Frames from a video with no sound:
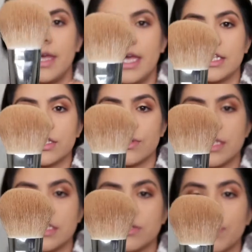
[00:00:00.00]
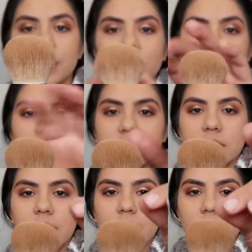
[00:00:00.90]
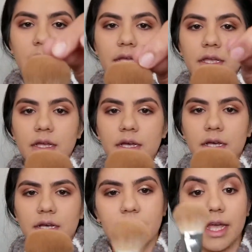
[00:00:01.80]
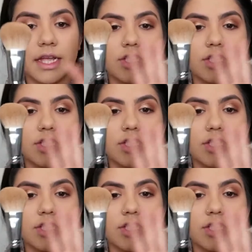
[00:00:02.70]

and so this is what it looks like. I